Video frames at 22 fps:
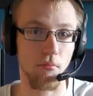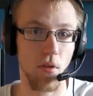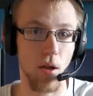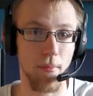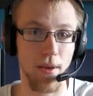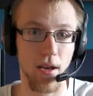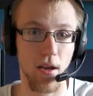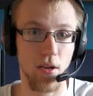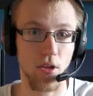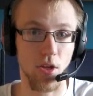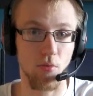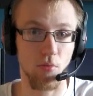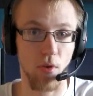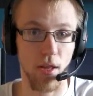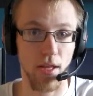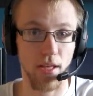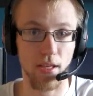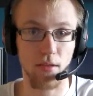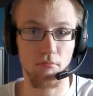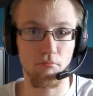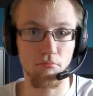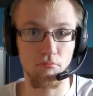I mean, I don't
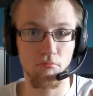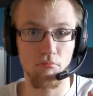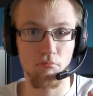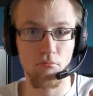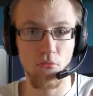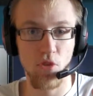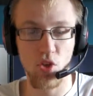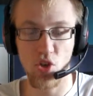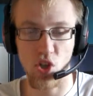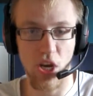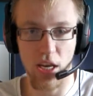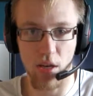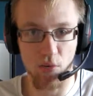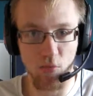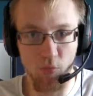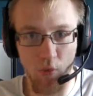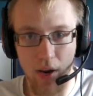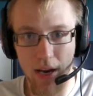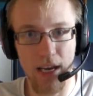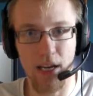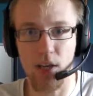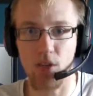like shake and
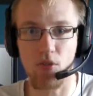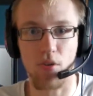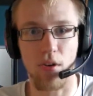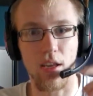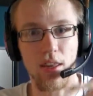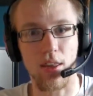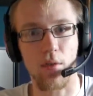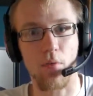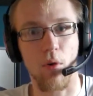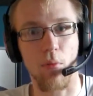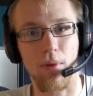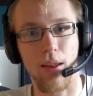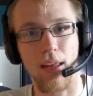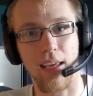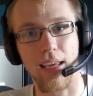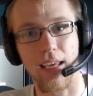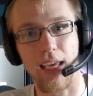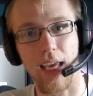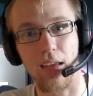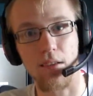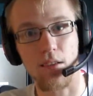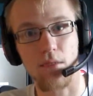rage or anything while
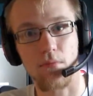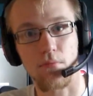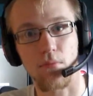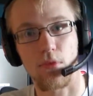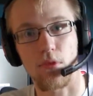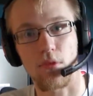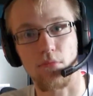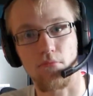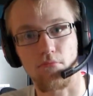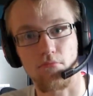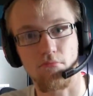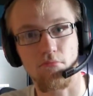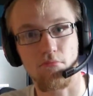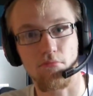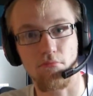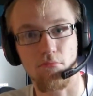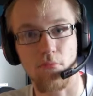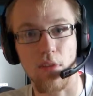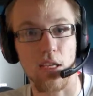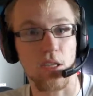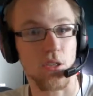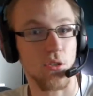playing games, but
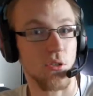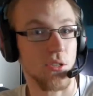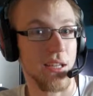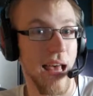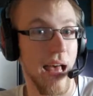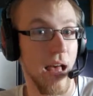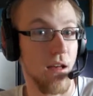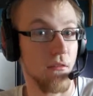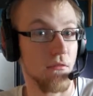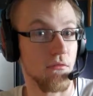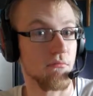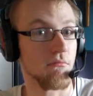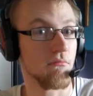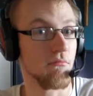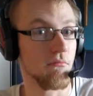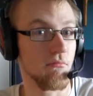it's good to have.